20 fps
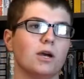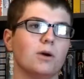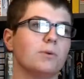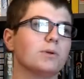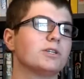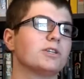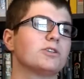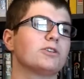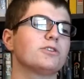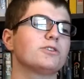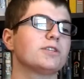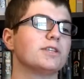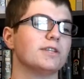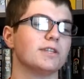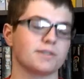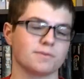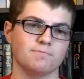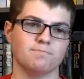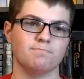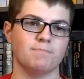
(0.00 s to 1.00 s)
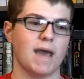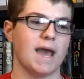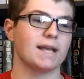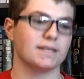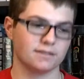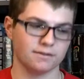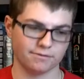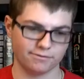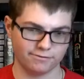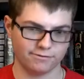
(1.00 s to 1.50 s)
which is just in this
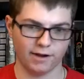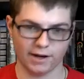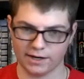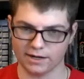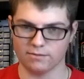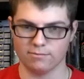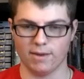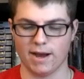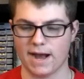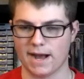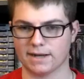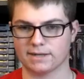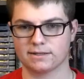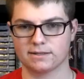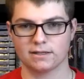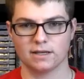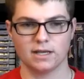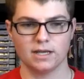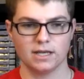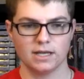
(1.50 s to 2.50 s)
massive fucking box.